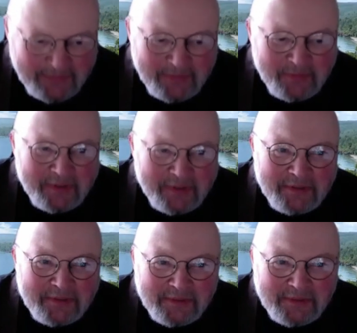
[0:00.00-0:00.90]
who I
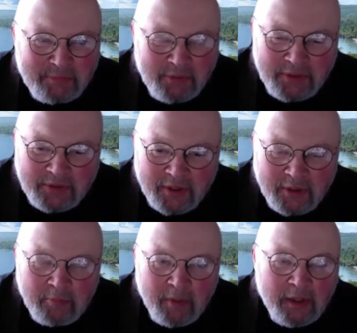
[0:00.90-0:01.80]
had experienced
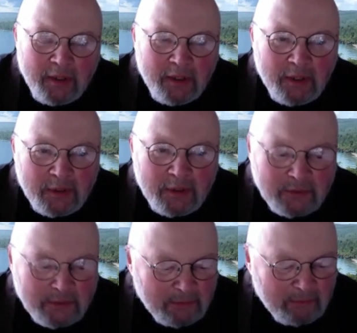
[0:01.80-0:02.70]
there,
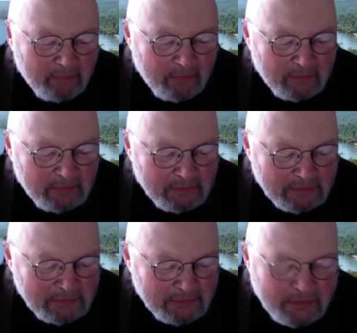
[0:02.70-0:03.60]
and I
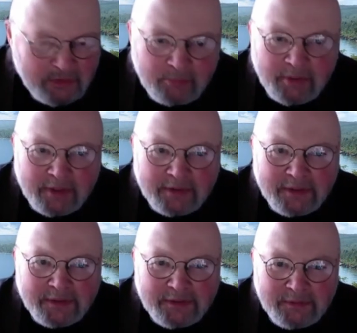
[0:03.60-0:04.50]
learned some
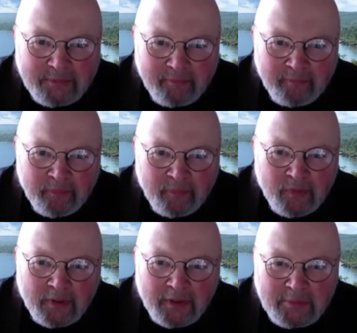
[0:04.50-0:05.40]
meditation.
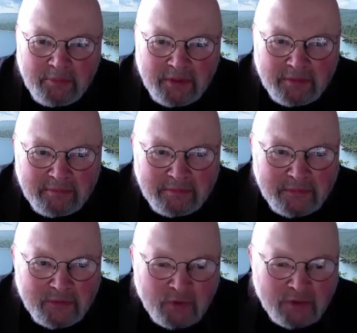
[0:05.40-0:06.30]
I'd been
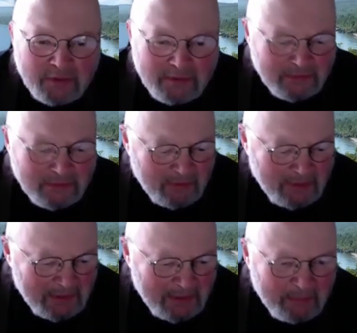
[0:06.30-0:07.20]
sort of
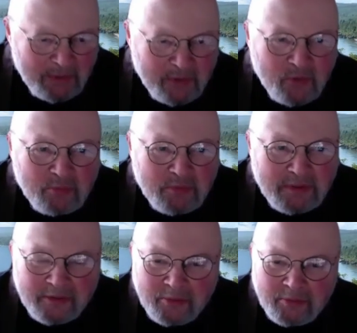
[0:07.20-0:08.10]
trying it on my own, but
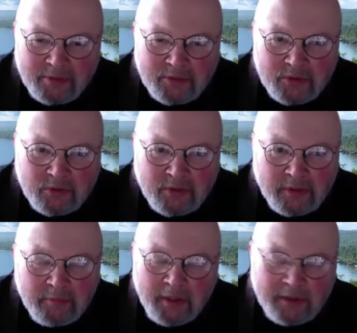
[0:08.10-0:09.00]
didn't know what I was doing.
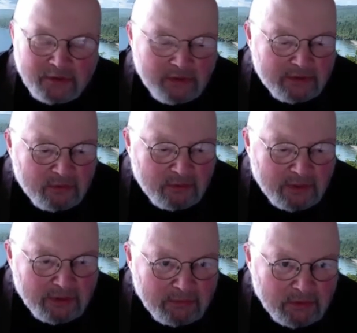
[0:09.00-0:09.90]
Still didn't know
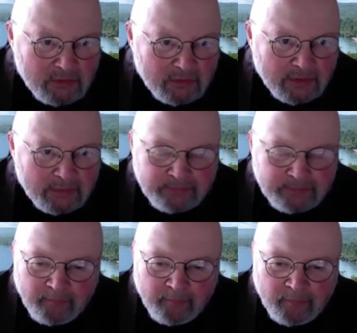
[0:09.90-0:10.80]
what I was doing.
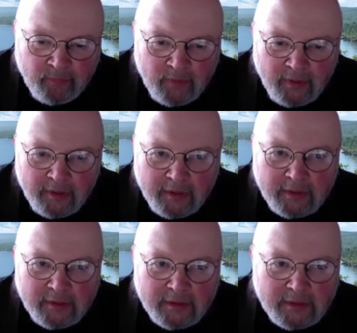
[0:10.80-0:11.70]

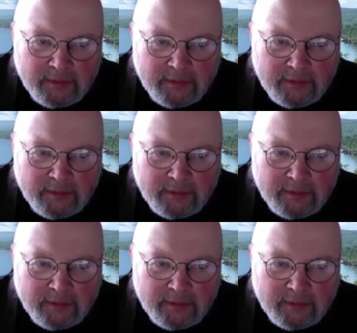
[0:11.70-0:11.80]
And